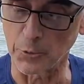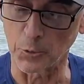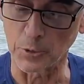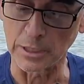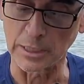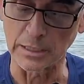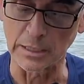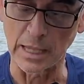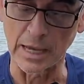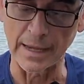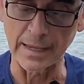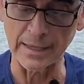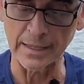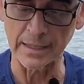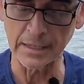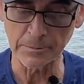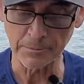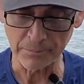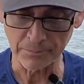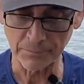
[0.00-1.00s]
I really
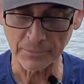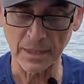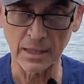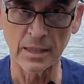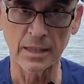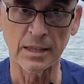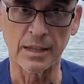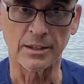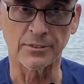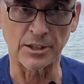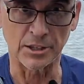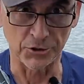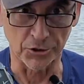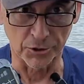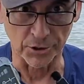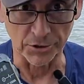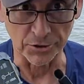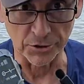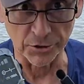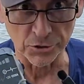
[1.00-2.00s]
like, is that
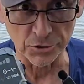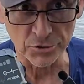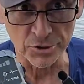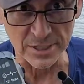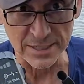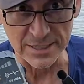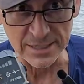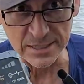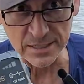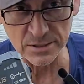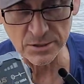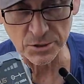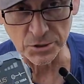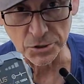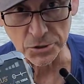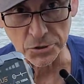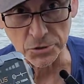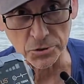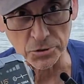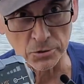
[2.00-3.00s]
you can use this
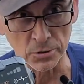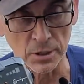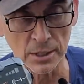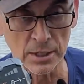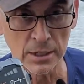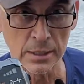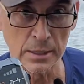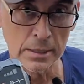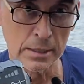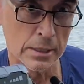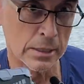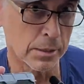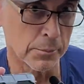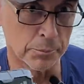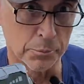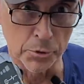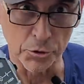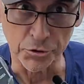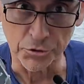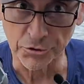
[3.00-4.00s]
to
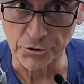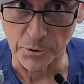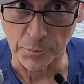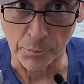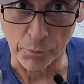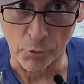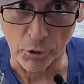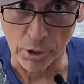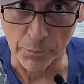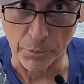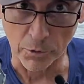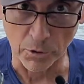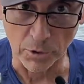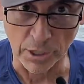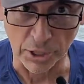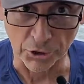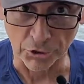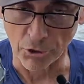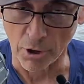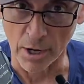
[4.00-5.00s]
boost your portable
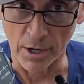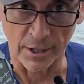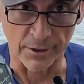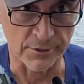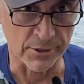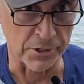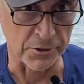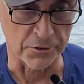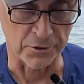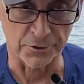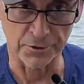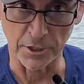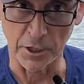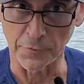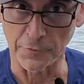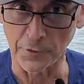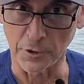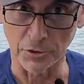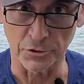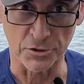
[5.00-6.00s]
electronics, say your
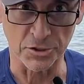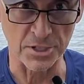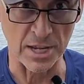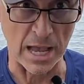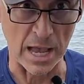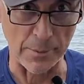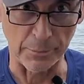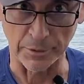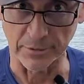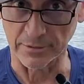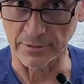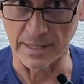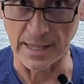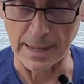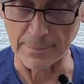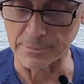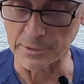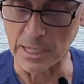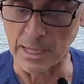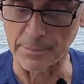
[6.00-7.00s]
cell phones, tablets,
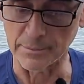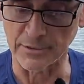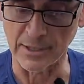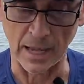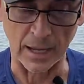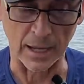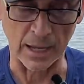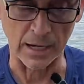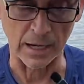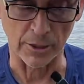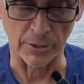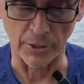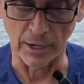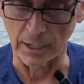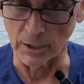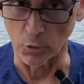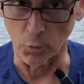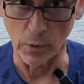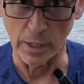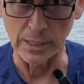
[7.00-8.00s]
laptops, that kind of
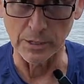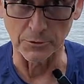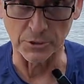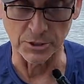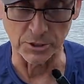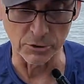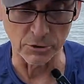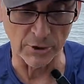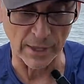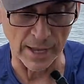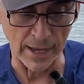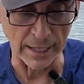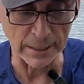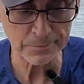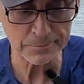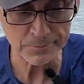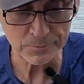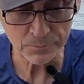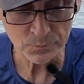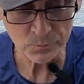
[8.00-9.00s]
thing. And the way you would do
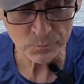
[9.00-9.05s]
that